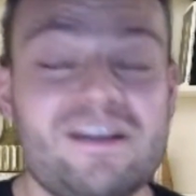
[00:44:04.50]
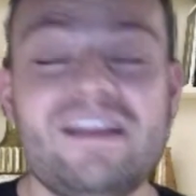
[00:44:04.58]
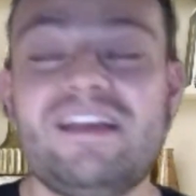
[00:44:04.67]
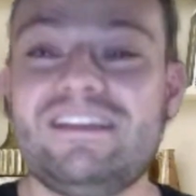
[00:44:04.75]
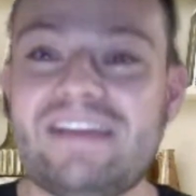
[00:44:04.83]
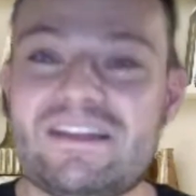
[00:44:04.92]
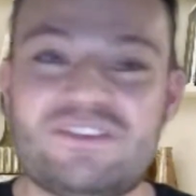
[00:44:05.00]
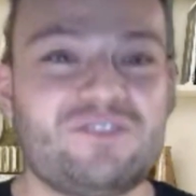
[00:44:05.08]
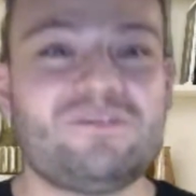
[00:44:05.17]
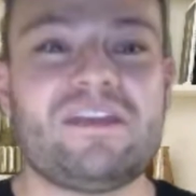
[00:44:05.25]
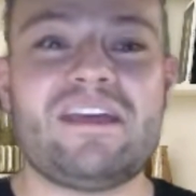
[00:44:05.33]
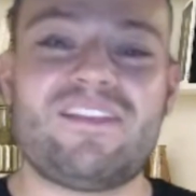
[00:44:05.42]
yes, you
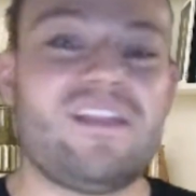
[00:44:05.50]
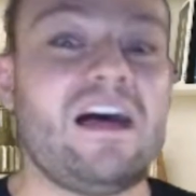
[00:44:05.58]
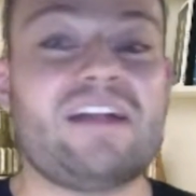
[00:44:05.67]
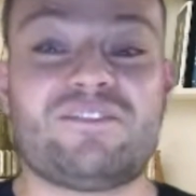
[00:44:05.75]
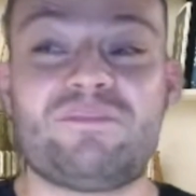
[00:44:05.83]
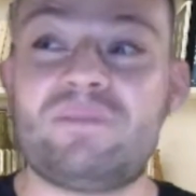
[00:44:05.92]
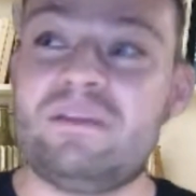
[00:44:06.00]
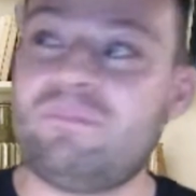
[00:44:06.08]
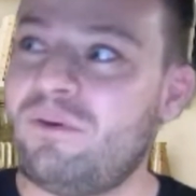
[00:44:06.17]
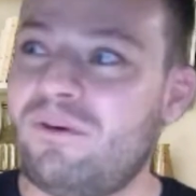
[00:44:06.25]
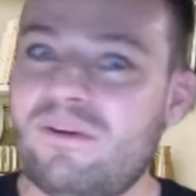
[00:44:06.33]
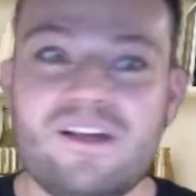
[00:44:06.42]
get lots of
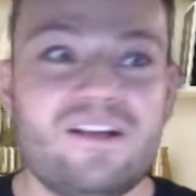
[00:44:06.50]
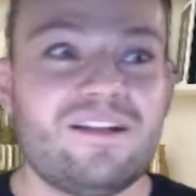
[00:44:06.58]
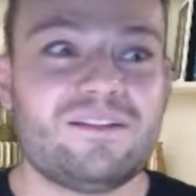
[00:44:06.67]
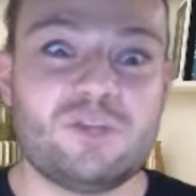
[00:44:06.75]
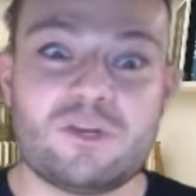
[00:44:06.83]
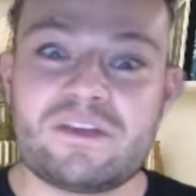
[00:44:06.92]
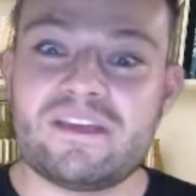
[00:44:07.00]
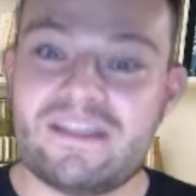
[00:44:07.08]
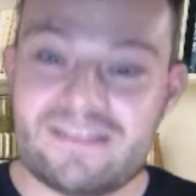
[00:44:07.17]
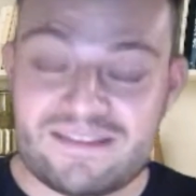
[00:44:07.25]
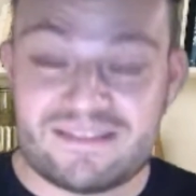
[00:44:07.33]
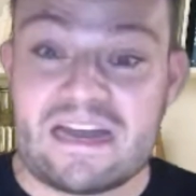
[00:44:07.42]
people looking
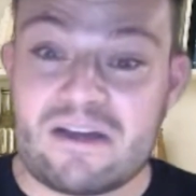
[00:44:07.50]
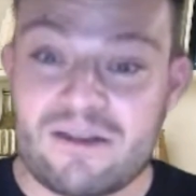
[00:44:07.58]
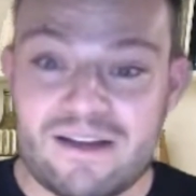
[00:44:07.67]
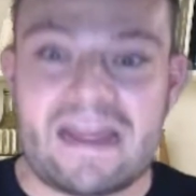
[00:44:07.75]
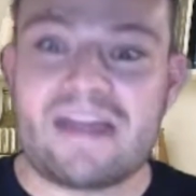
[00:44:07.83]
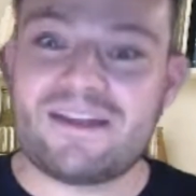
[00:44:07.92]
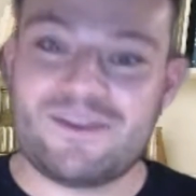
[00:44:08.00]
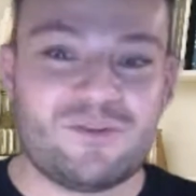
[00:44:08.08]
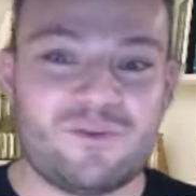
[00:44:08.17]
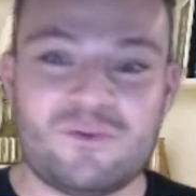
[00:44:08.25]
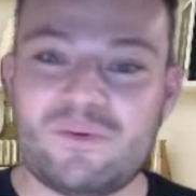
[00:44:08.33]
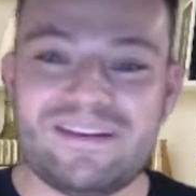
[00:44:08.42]
and staring at
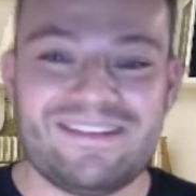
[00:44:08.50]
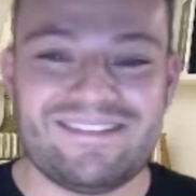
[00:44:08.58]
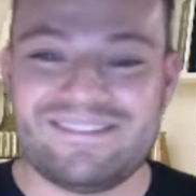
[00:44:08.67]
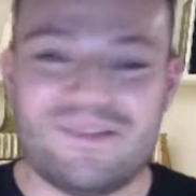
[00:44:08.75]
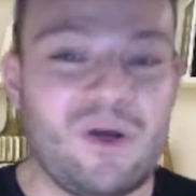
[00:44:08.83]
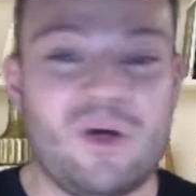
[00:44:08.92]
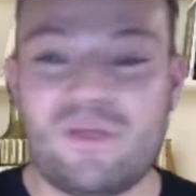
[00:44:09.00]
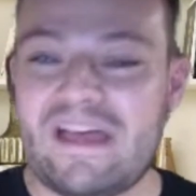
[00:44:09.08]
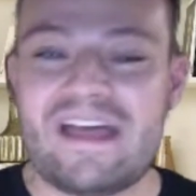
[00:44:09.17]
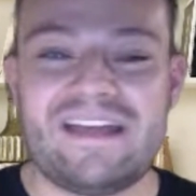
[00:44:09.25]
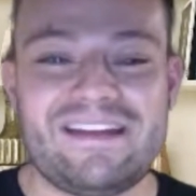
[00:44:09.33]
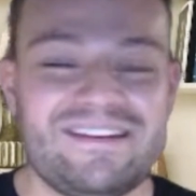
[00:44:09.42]
you and all
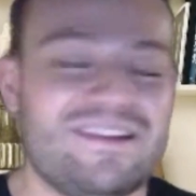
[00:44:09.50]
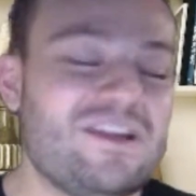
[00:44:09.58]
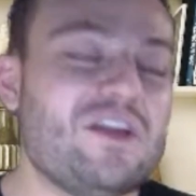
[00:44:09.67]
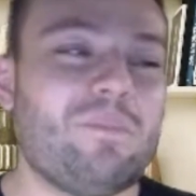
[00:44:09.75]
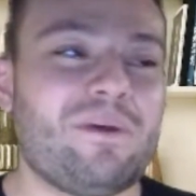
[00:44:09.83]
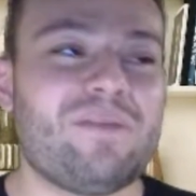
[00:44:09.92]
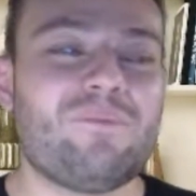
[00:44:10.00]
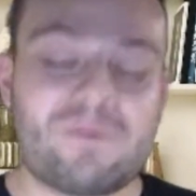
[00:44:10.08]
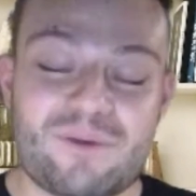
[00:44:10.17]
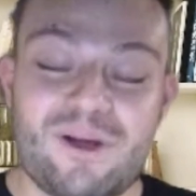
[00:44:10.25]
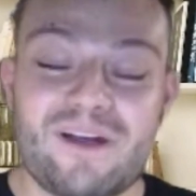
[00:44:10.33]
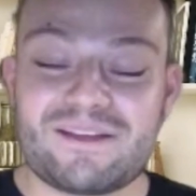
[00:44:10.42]
that. But we
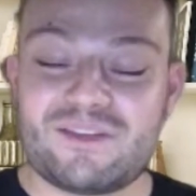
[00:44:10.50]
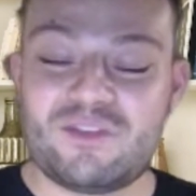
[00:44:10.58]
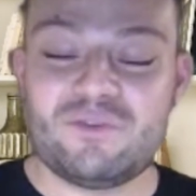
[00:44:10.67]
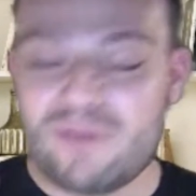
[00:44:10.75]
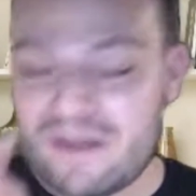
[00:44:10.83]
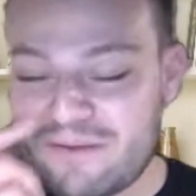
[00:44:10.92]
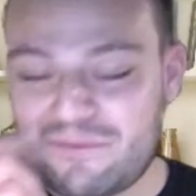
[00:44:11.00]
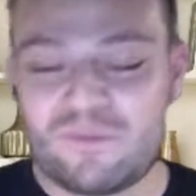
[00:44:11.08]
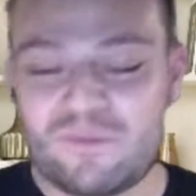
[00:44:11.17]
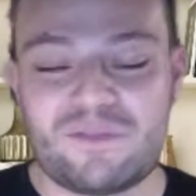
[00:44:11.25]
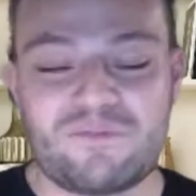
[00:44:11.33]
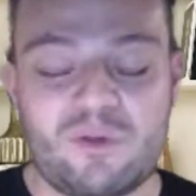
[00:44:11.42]
were on a queue line for one
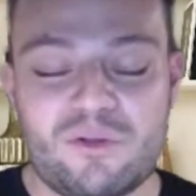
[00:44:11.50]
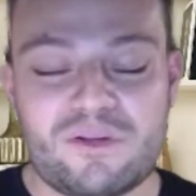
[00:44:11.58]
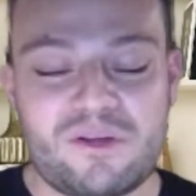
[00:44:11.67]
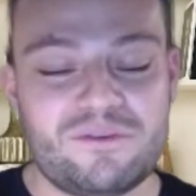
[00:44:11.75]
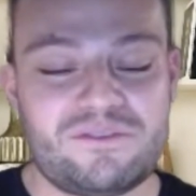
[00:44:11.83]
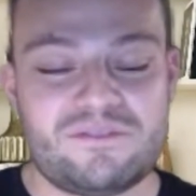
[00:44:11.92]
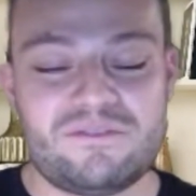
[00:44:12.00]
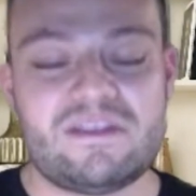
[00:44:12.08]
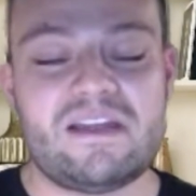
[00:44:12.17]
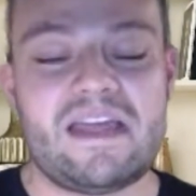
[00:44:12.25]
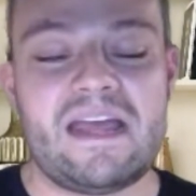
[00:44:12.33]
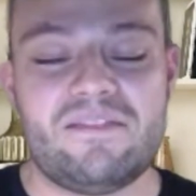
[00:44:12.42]
of the roller coasters, and
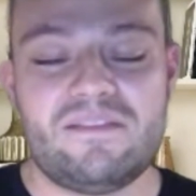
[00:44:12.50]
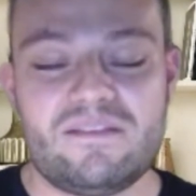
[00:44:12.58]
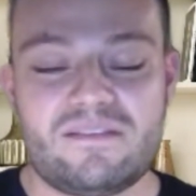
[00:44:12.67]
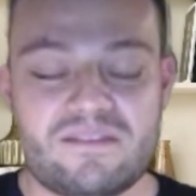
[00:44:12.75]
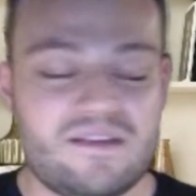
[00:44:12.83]
I had this,